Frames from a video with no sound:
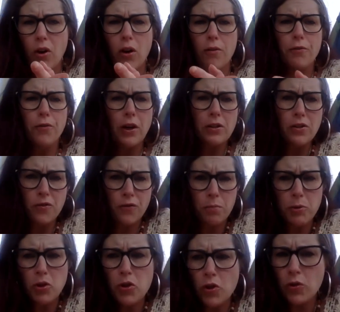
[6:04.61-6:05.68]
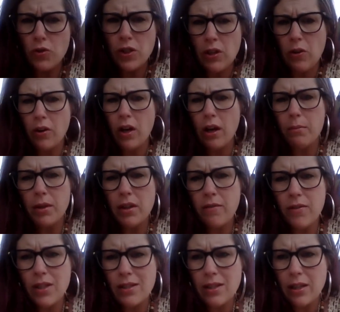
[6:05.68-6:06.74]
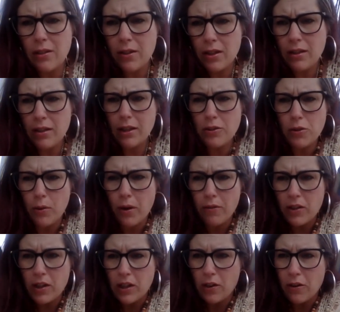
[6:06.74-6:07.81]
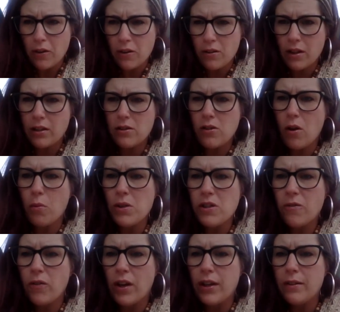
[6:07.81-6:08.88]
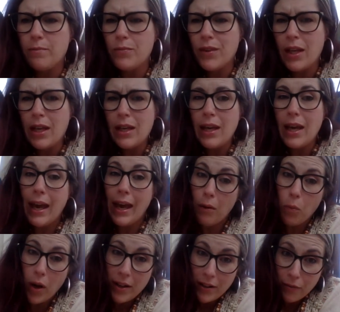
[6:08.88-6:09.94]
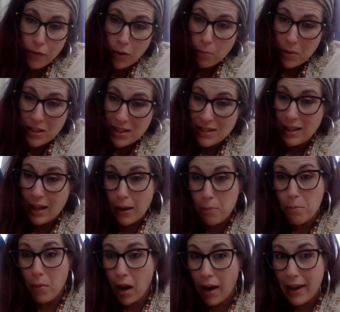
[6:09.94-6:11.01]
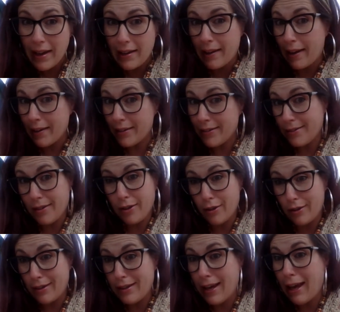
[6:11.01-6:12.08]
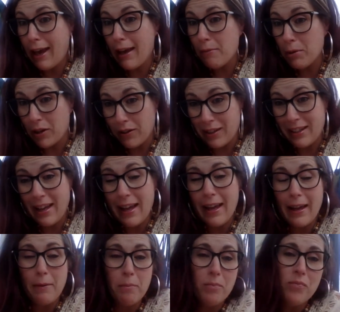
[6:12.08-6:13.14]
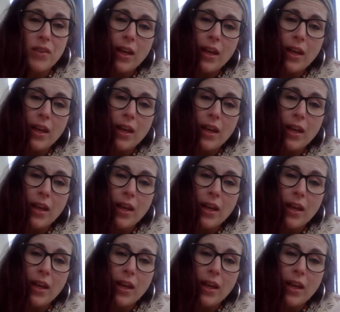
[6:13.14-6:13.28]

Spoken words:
Our friends from New Jersey are coming to visit. They do every year. It's always fun. And one of them is named Mike. Good name, good name.